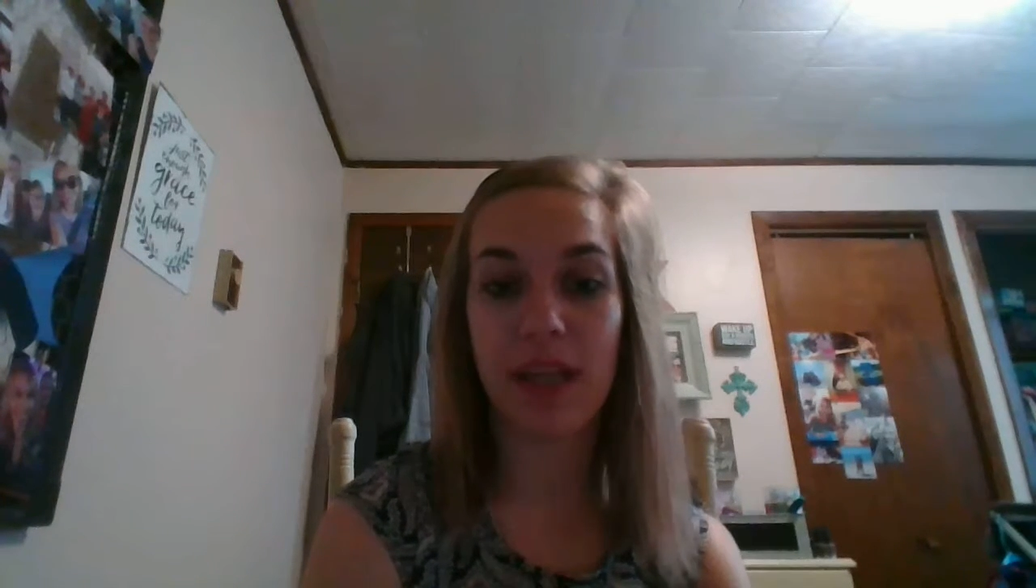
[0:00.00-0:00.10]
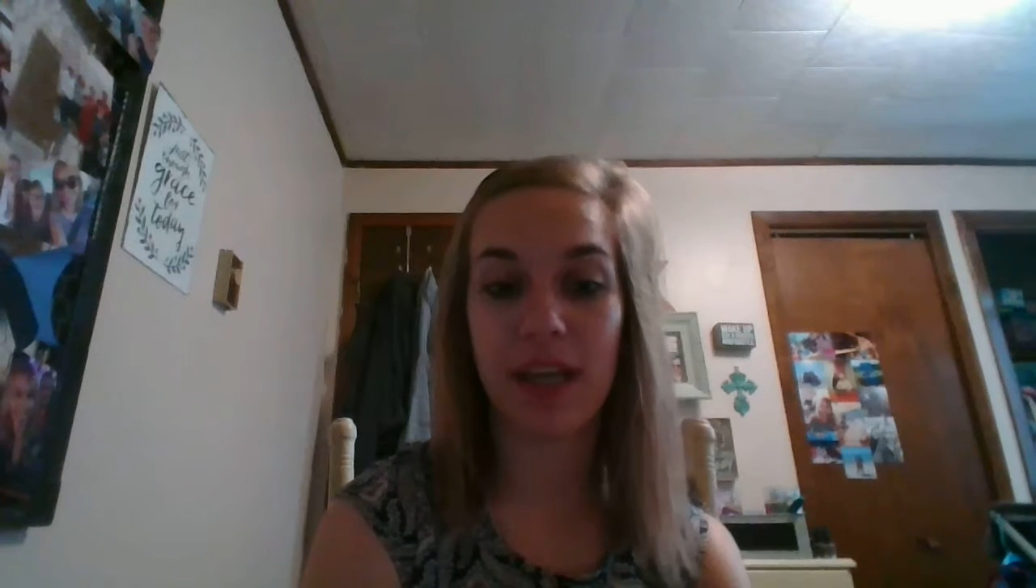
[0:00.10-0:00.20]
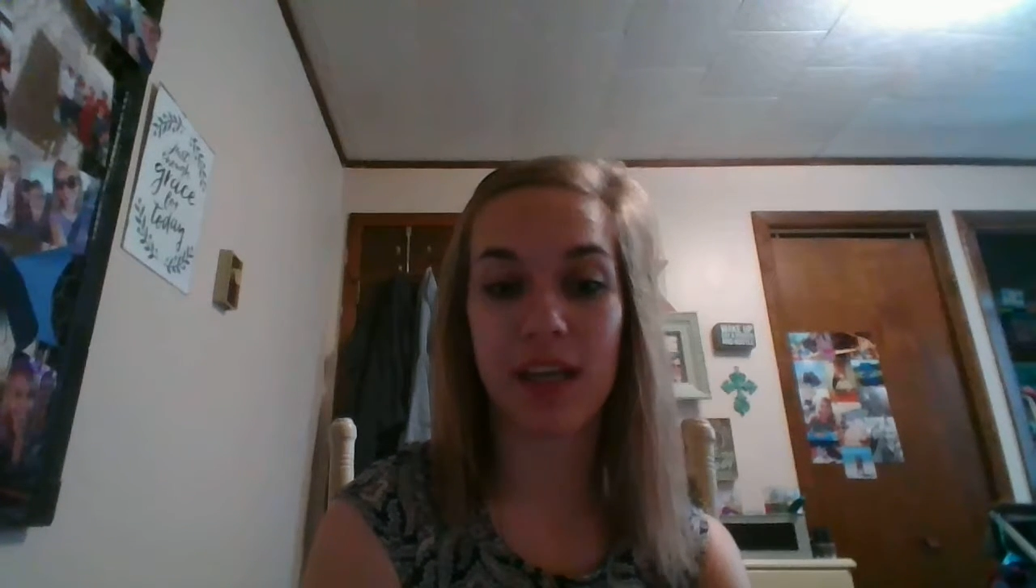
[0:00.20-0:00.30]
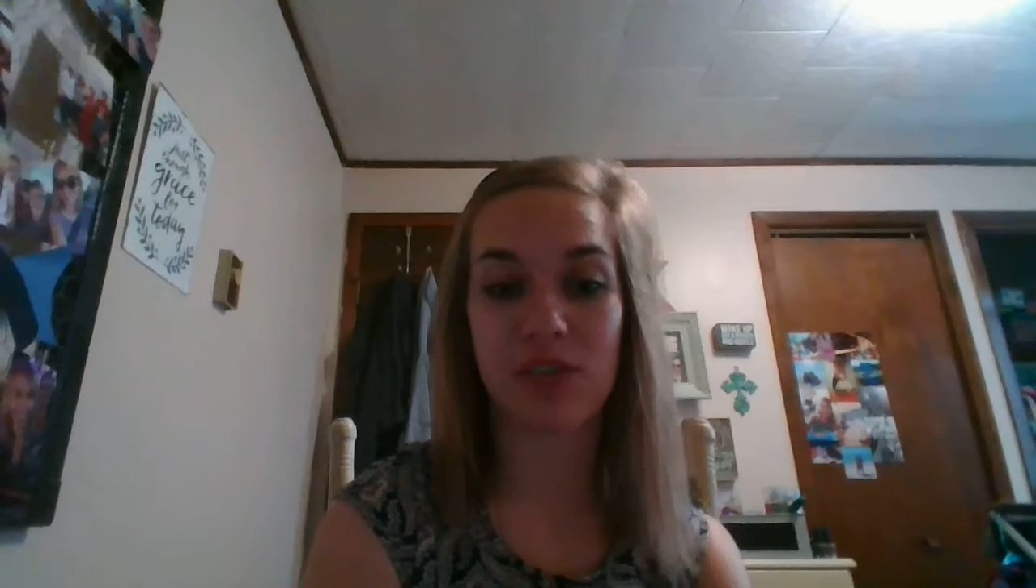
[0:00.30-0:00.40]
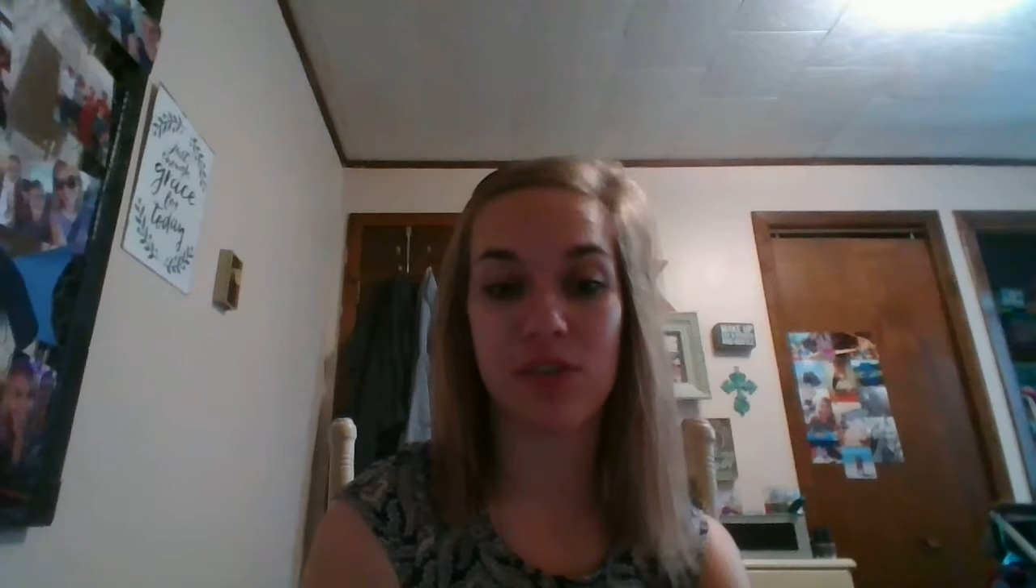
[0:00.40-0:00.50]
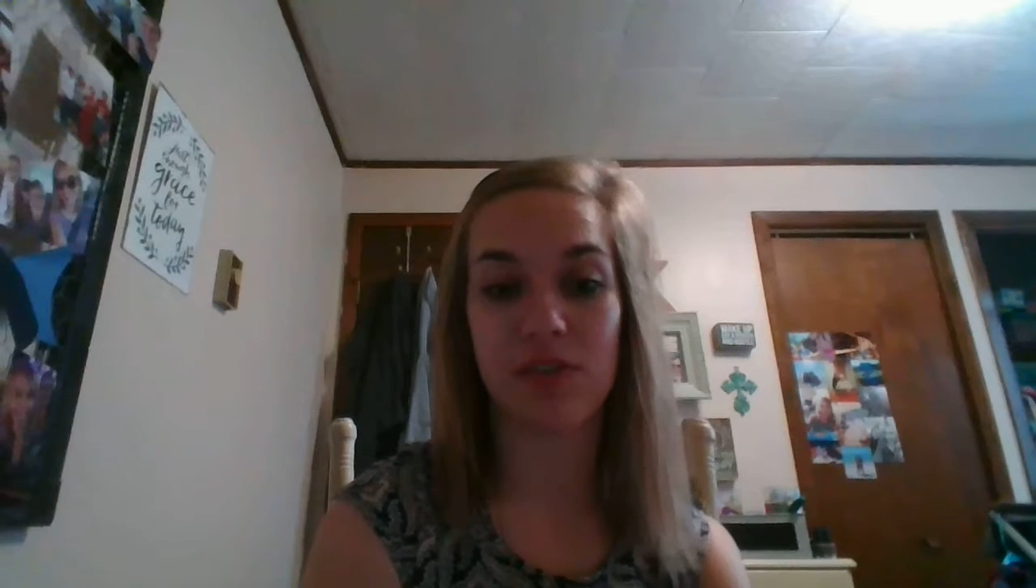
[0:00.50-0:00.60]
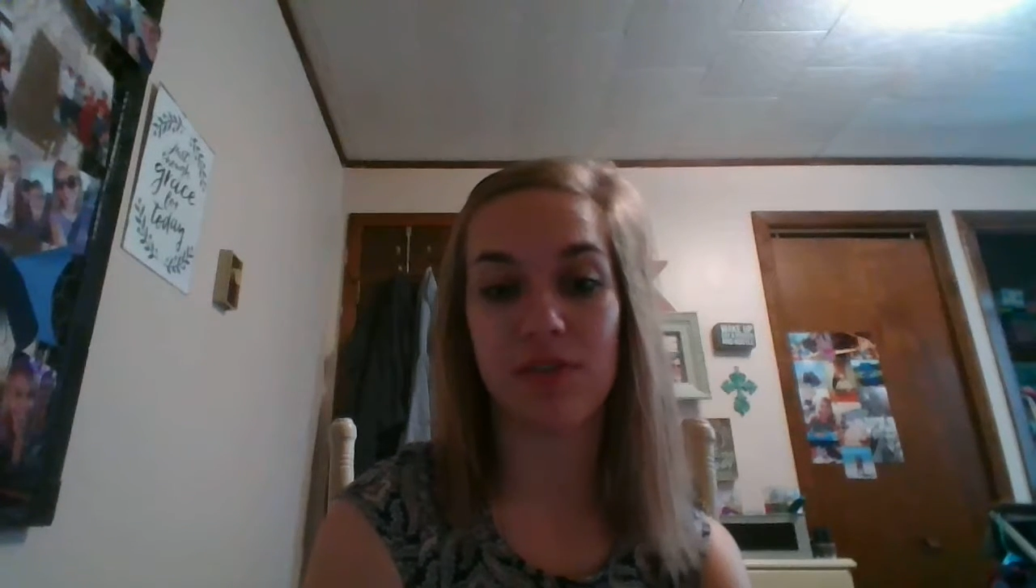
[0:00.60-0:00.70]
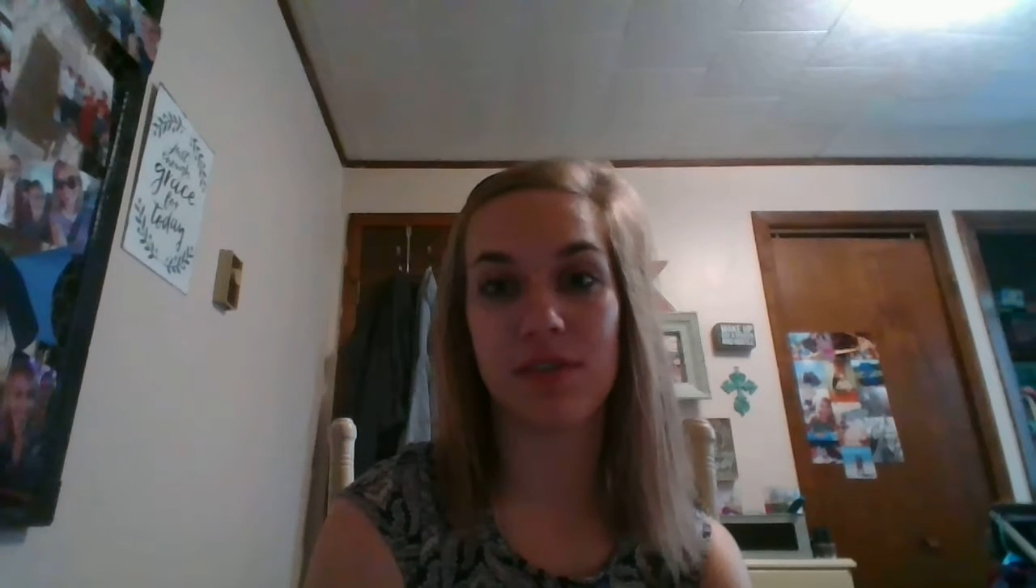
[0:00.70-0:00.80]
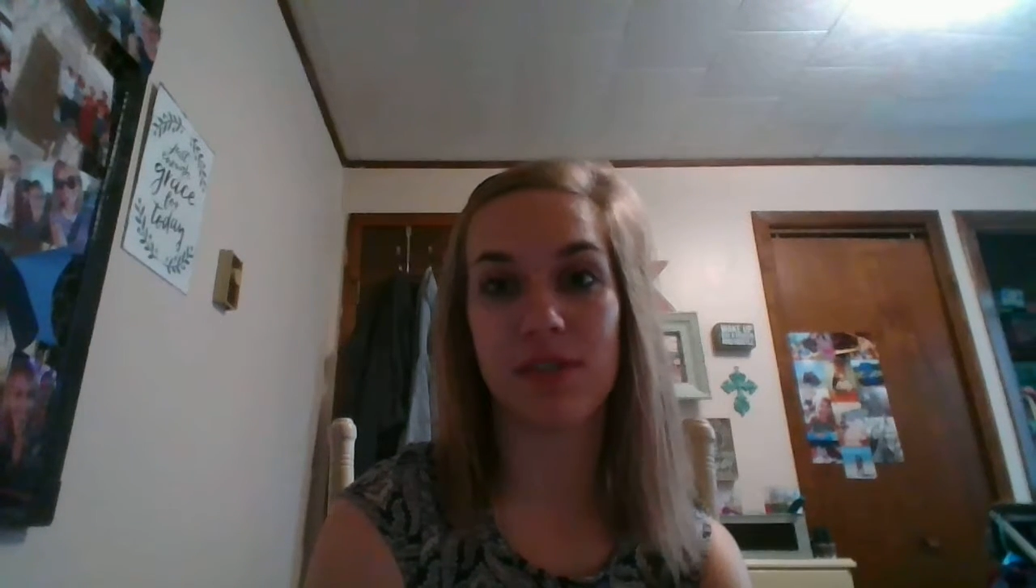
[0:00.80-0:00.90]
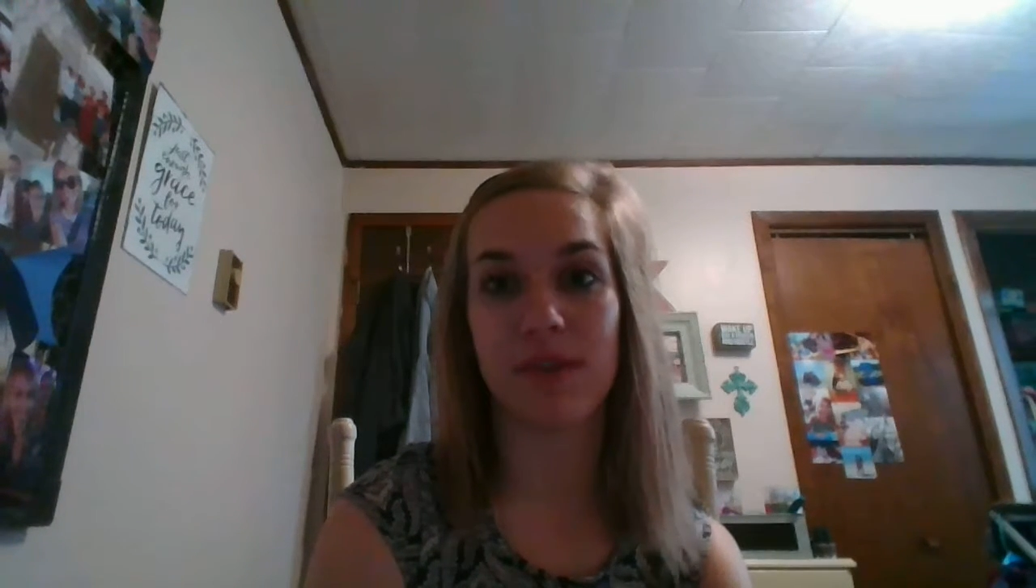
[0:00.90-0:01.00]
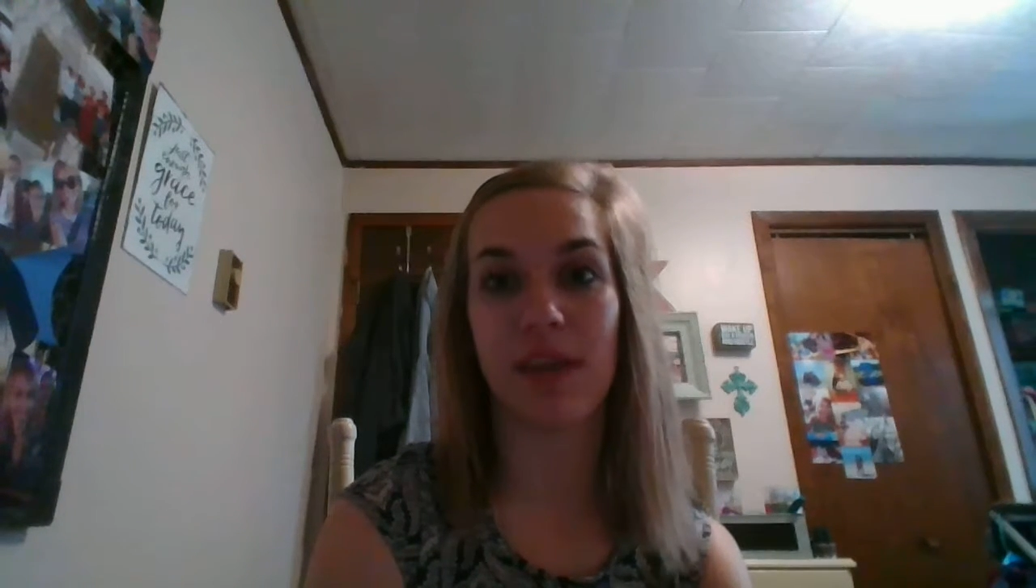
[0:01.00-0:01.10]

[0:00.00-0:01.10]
and then they can choose